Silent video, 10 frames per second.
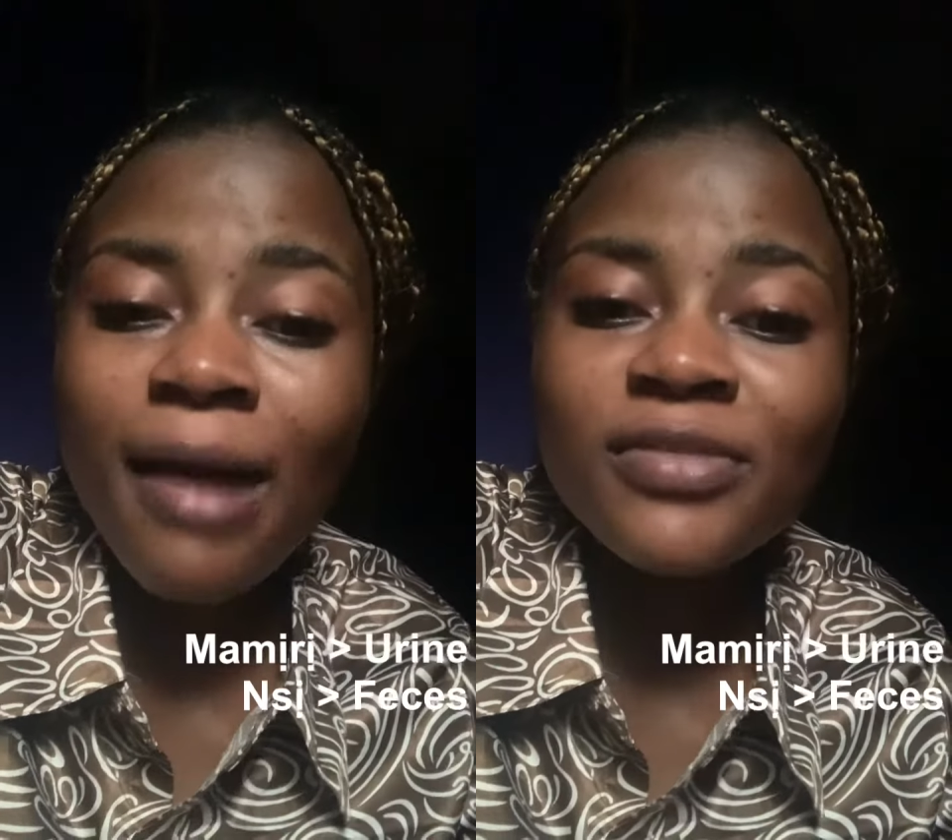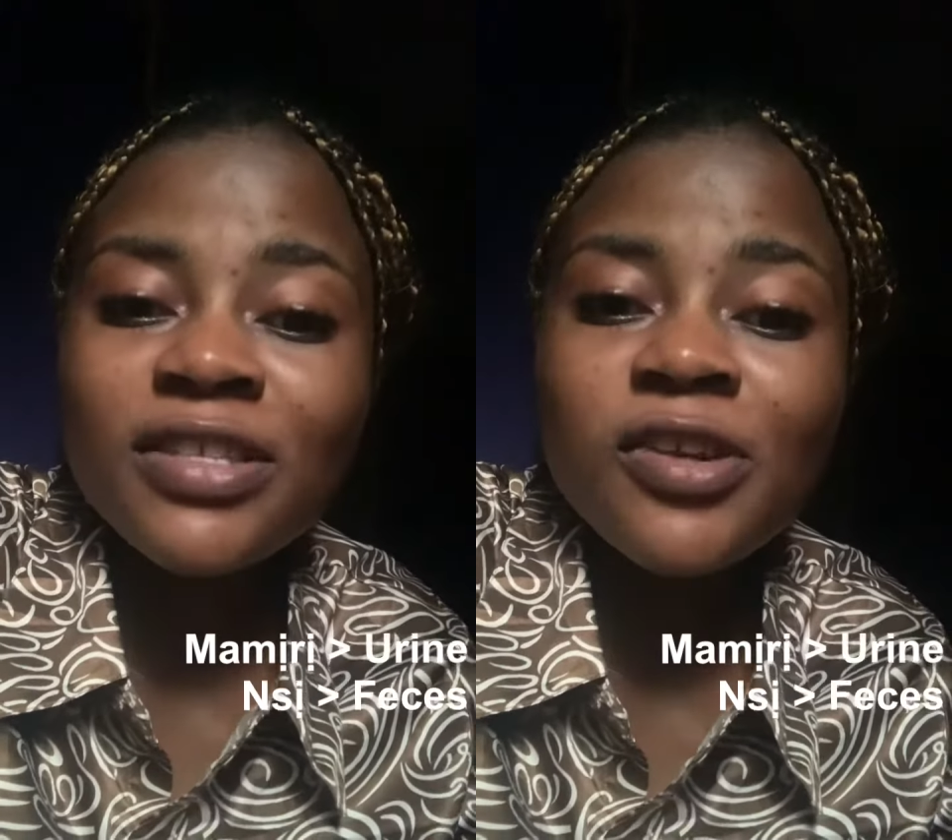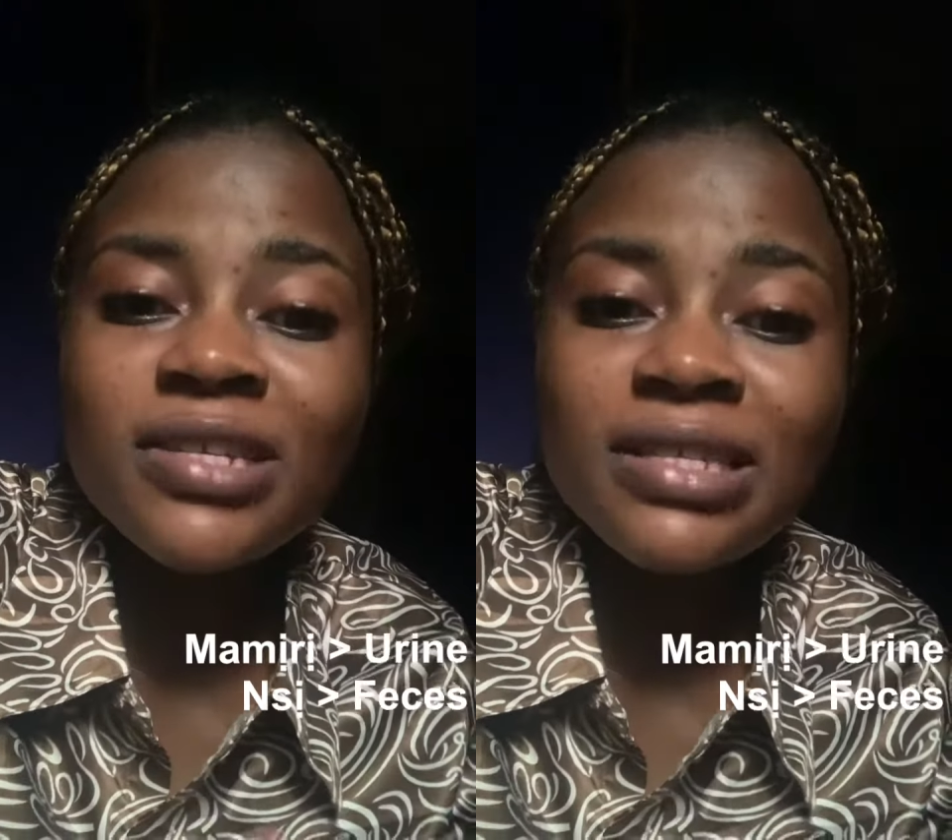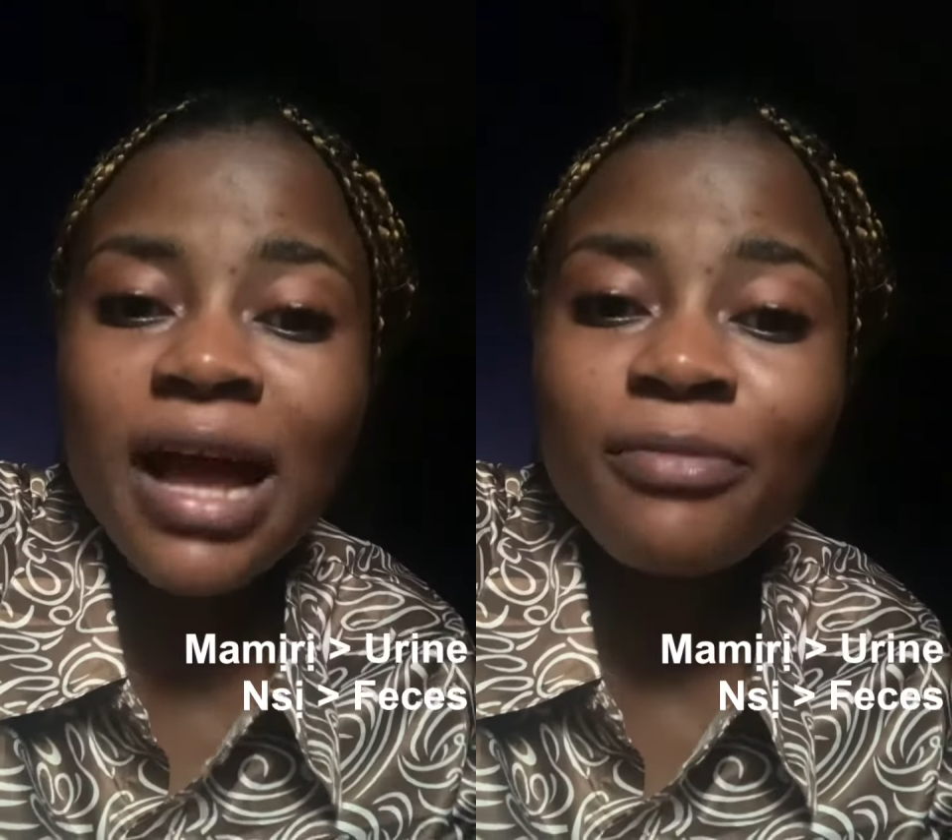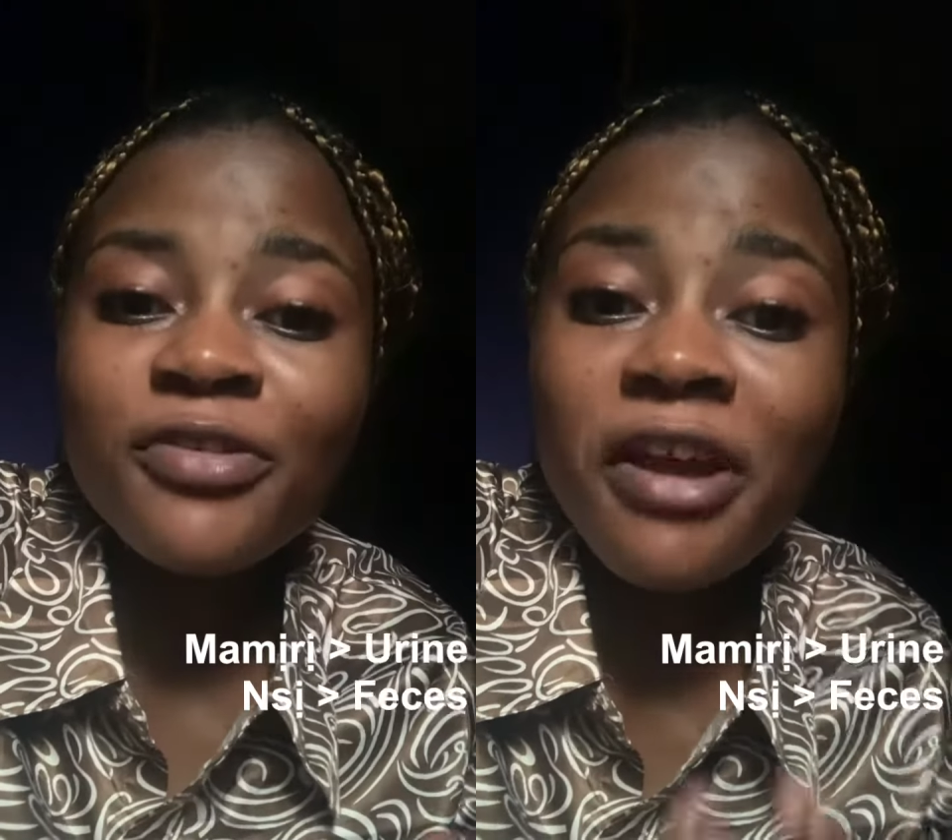thirsty.
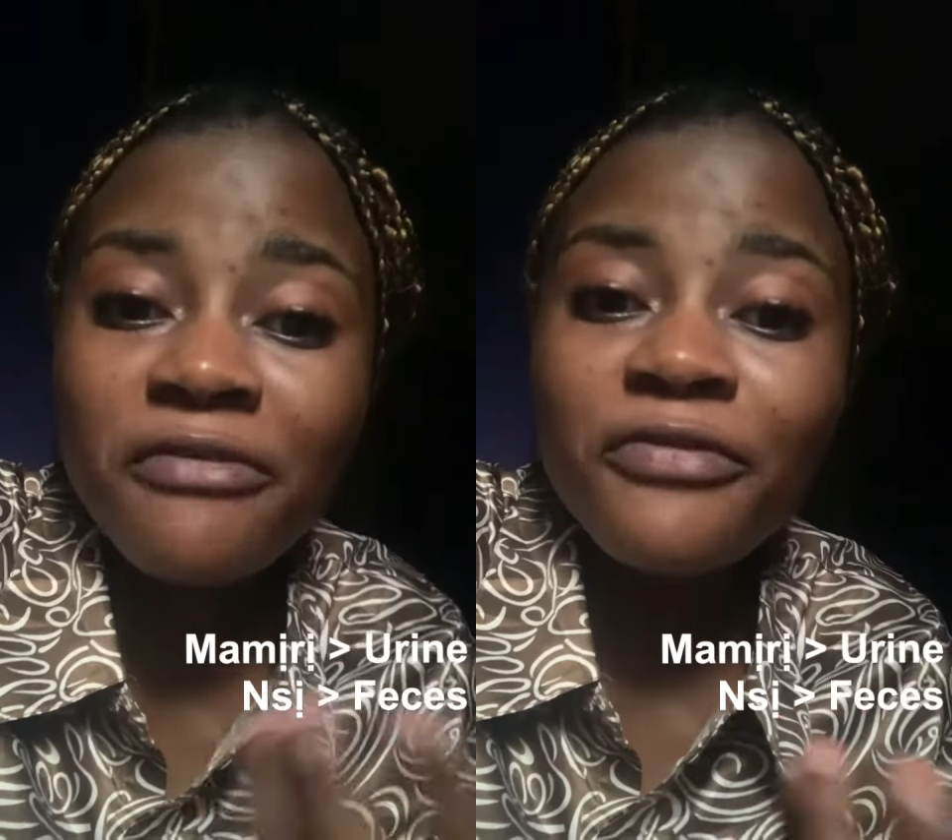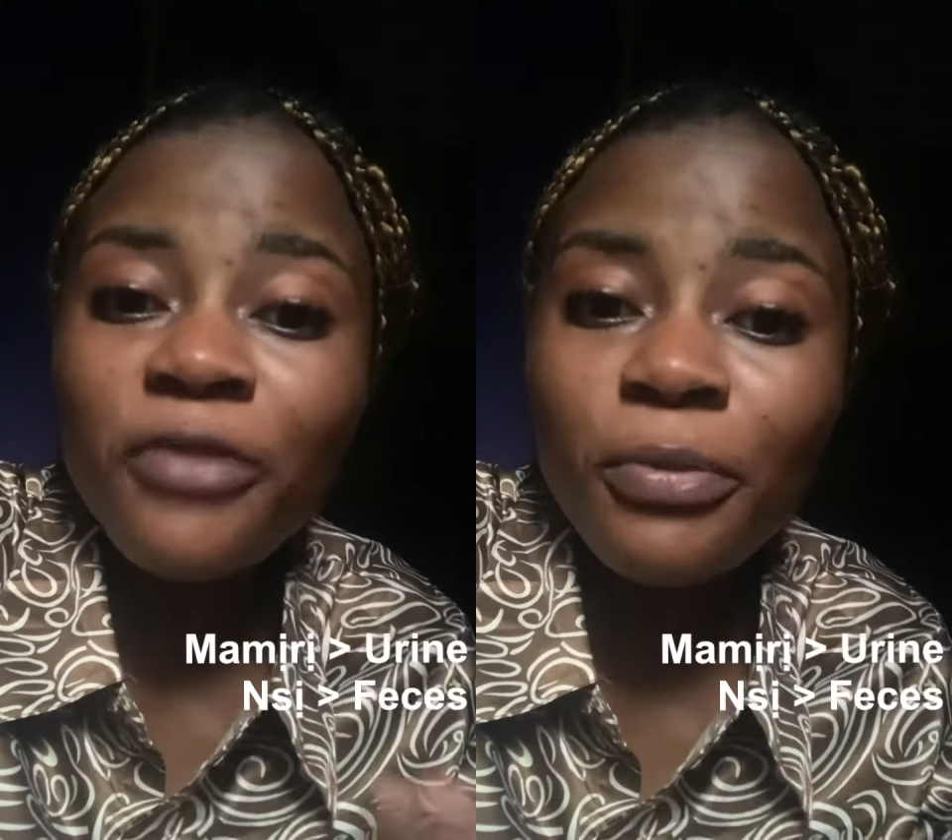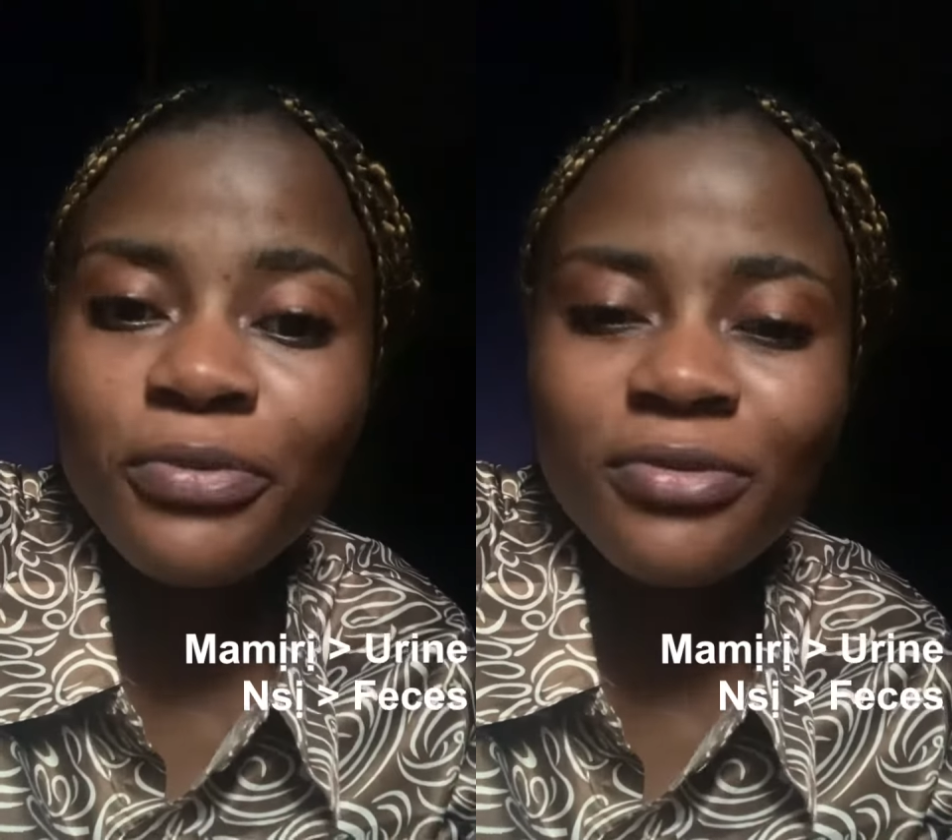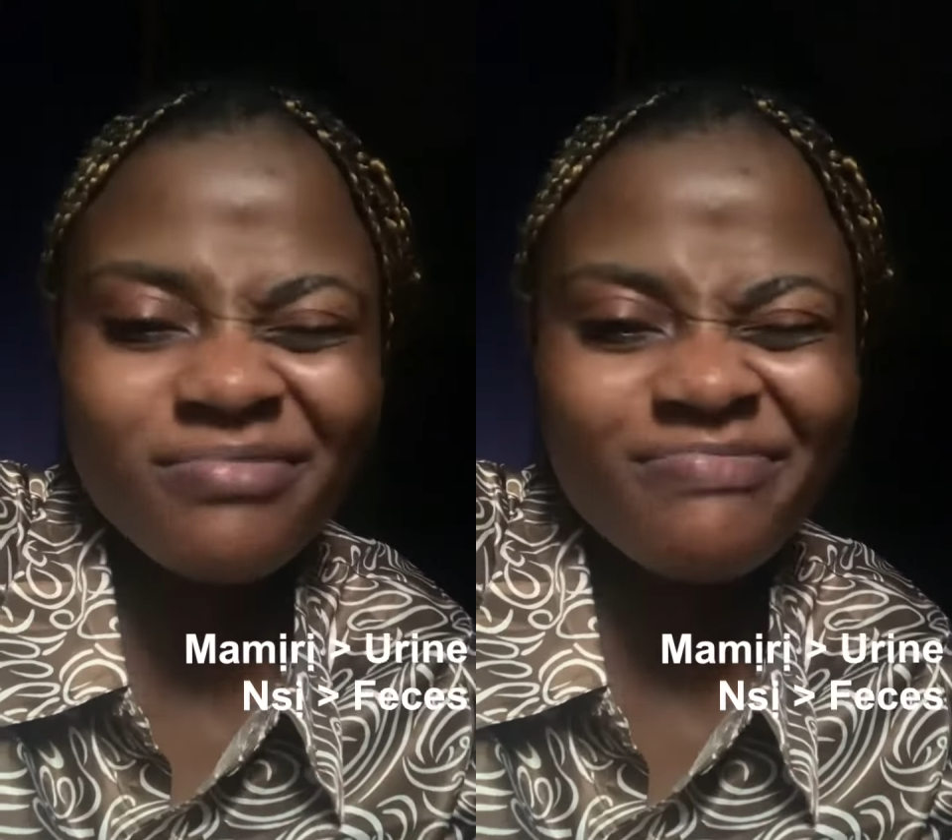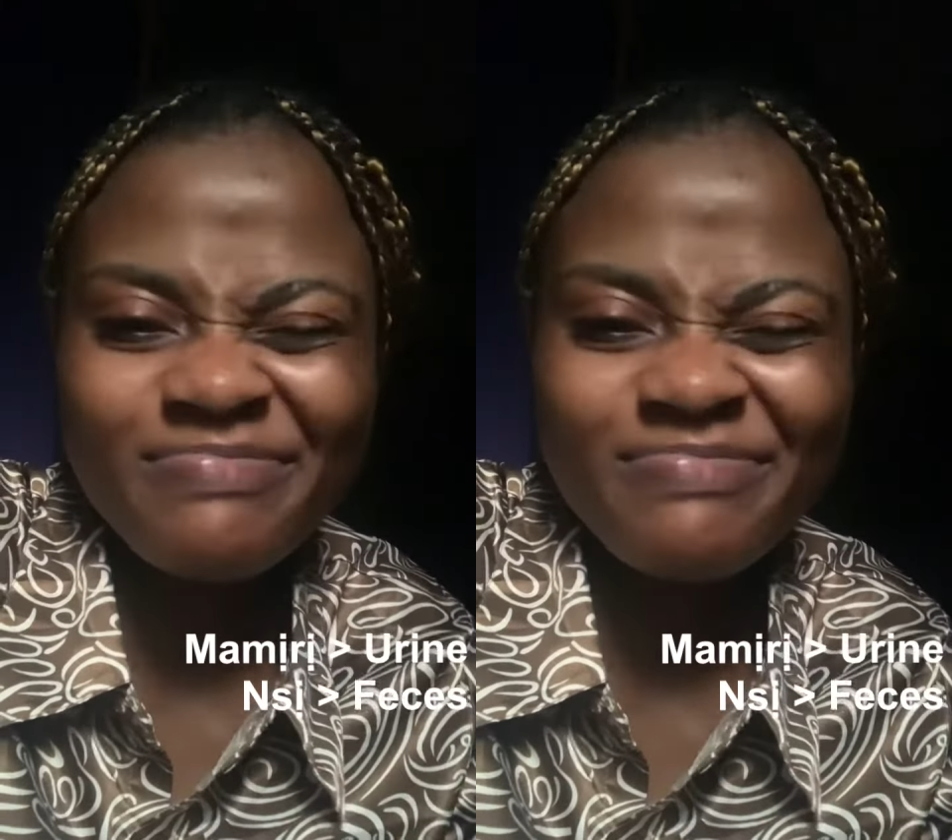I'm craving for poo.